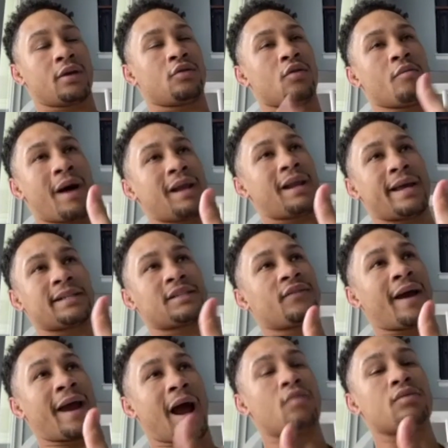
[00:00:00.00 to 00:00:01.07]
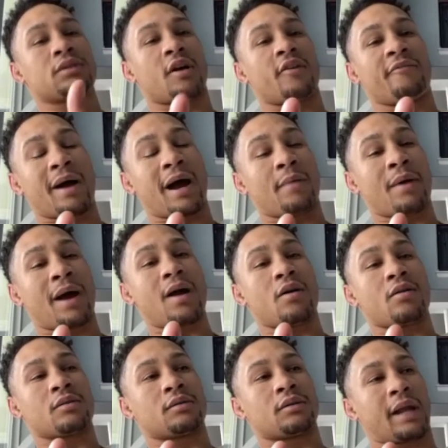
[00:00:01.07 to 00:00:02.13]
You know, my last fight, I was off by a
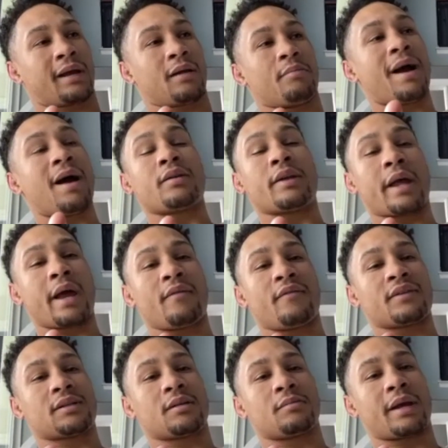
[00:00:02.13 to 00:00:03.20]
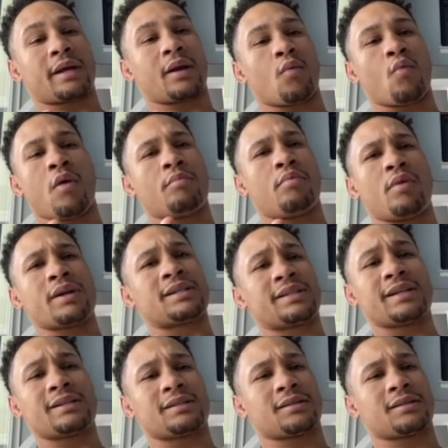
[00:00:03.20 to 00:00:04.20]
pound, like a pound and a half or something like that, one point six or